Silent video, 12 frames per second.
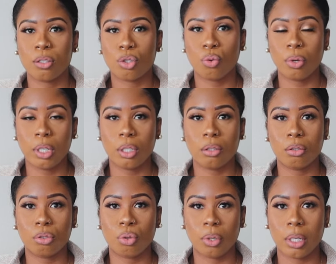
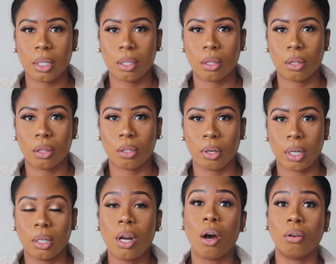2023,
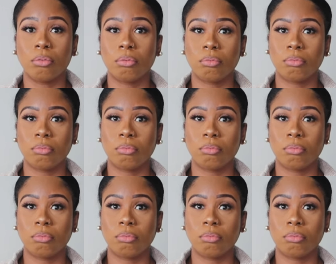no,